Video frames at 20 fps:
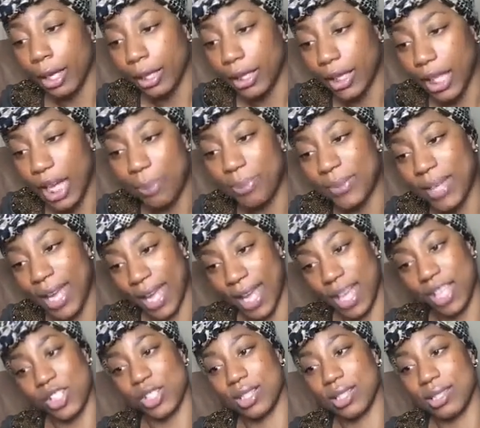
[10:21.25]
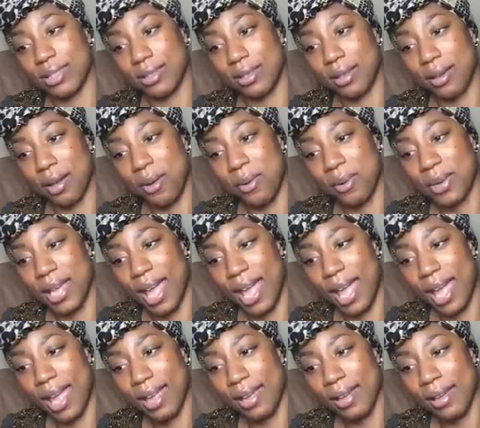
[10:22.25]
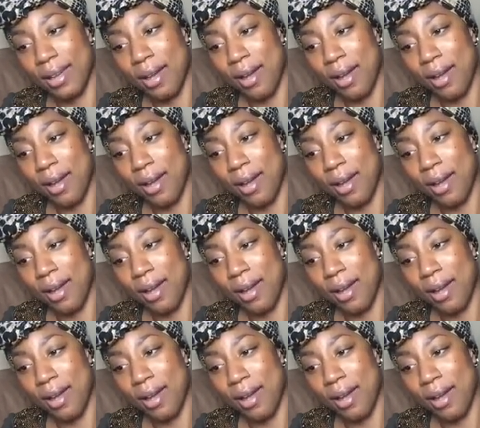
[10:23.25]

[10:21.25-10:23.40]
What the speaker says: keep your edges. Okay?